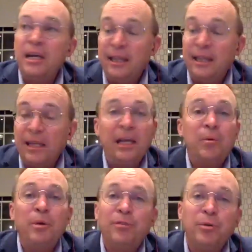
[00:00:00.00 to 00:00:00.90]
And that night
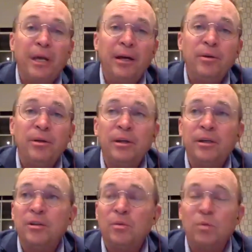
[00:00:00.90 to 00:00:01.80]
we flew down
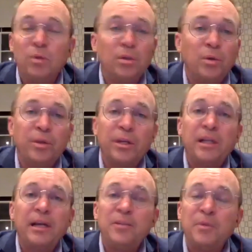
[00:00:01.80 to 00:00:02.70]
uh, to rural North
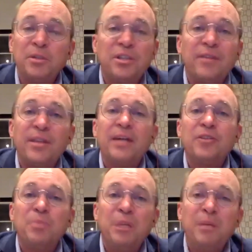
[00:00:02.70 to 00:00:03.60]
Carolina, he spoke to
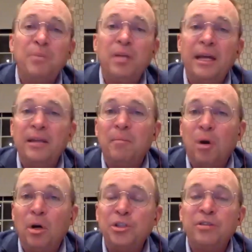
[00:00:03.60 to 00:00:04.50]
7,000 people and the
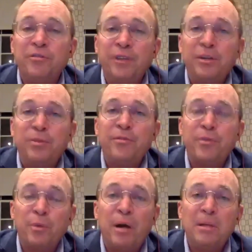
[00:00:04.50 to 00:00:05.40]
margin of victory for the
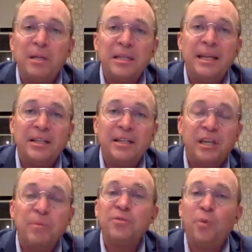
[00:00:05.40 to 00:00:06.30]
Republican the next day
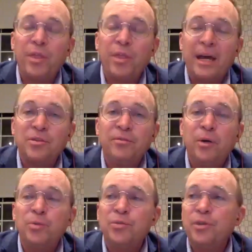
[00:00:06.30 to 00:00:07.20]
was 4,000
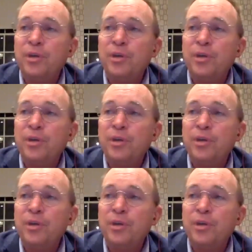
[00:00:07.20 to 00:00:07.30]
votes.